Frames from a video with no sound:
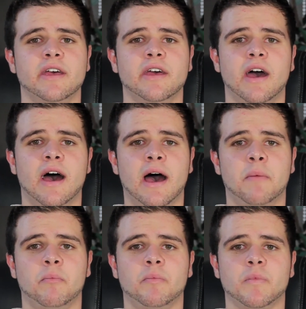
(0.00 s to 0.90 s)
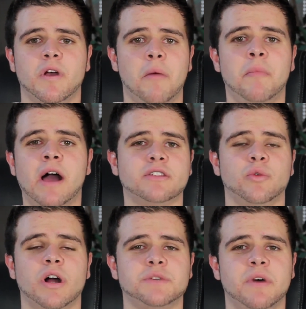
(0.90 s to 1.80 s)
um, come back to
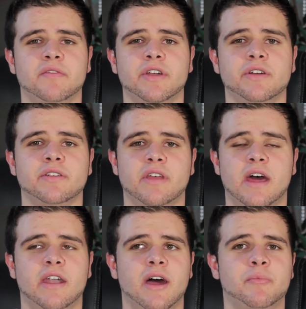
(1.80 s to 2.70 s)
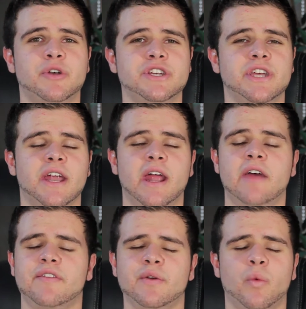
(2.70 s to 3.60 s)
watch my videos and I appreciate
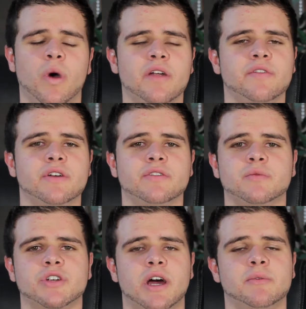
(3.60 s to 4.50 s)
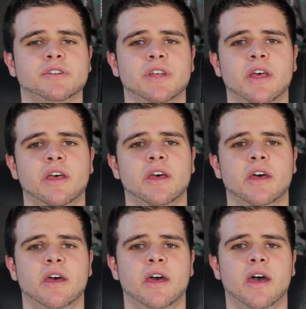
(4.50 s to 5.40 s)
every one of those subscribers
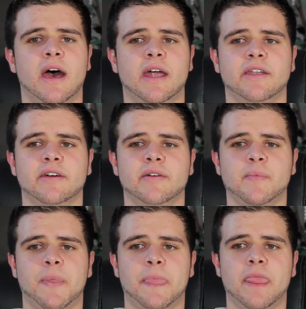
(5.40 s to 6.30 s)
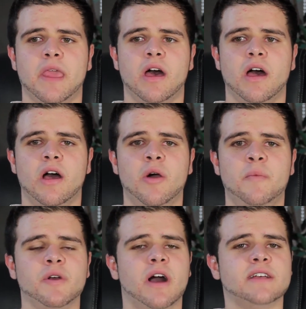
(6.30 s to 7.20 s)
and I
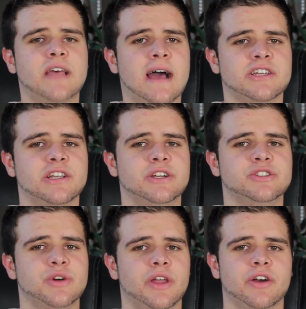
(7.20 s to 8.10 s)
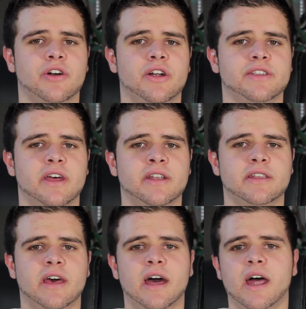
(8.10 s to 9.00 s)
hope you guys actually enjoy the
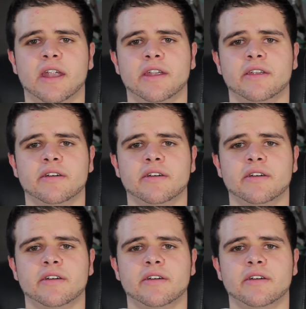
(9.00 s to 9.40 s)
content and